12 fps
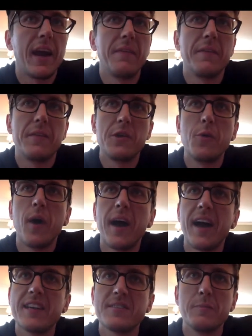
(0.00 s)
and then the
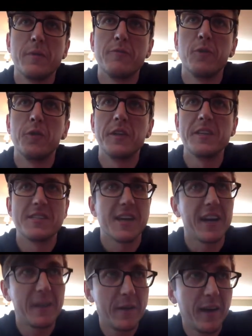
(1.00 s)
UI hasn't been fully
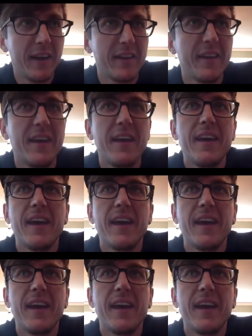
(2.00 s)
decided yet.